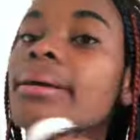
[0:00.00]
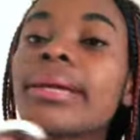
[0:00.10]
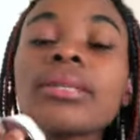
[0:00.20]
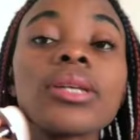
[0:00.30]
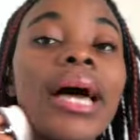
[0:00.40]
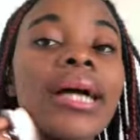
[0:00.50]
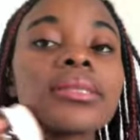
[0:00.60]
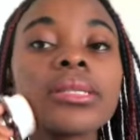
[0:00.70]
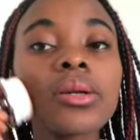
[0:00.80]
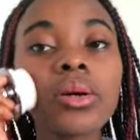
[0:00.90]
that should
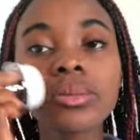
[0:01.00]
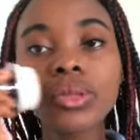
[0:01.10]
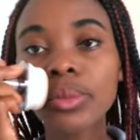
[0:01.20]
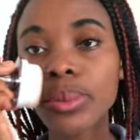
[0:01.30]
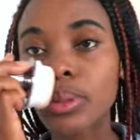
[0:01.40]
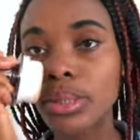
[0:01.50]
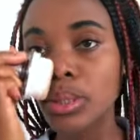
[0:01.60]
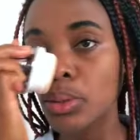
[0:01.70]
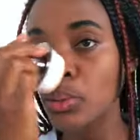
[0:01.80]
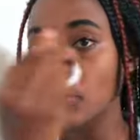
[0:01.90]
actually contribute
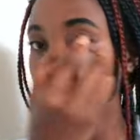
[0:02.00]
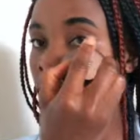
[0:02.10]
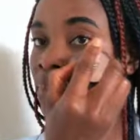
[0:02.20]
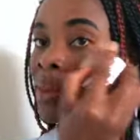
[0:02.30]
to